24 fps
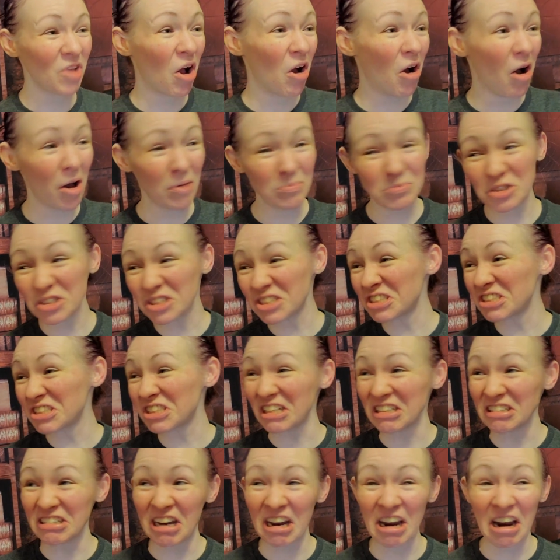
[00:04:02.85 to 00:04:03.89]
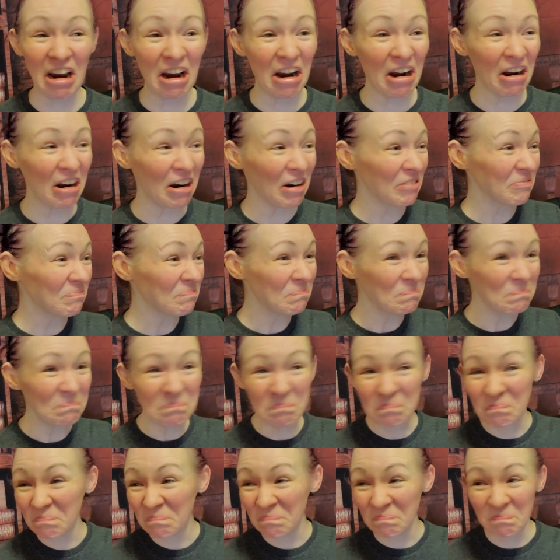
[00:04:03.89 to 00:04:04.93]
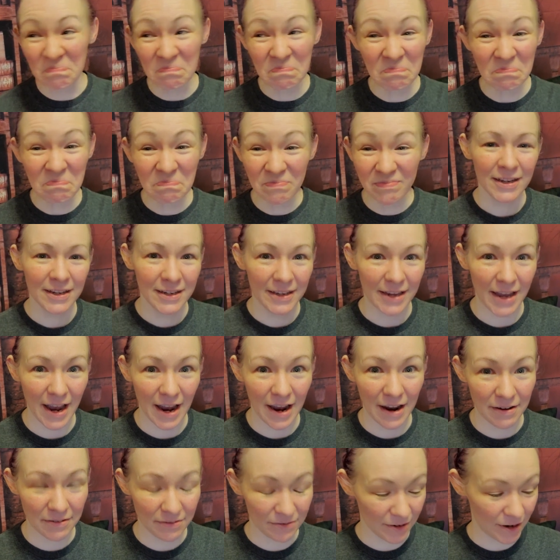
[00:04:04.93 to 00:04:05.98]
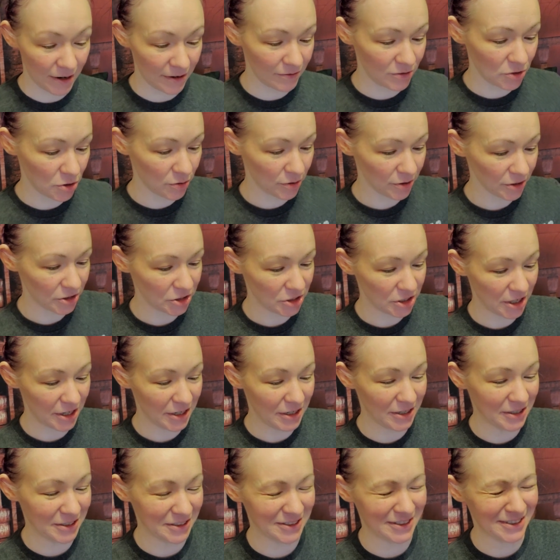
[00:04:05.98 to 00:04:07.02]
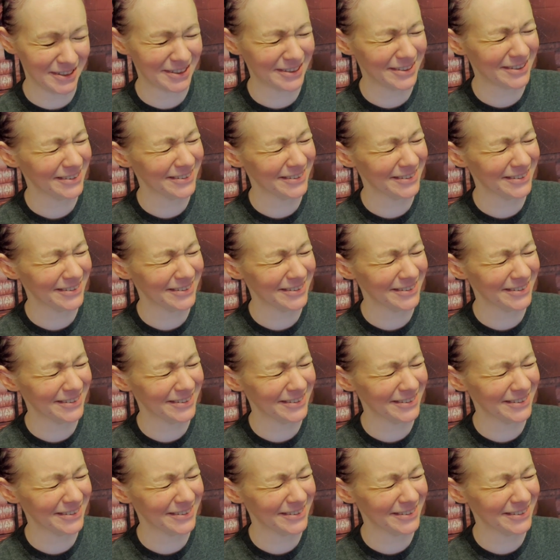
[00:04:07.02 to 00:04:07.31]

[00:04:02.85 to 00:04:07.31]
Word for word: I'm just sitting here. Mm-hmm. Yeah, I've, I've totally changed.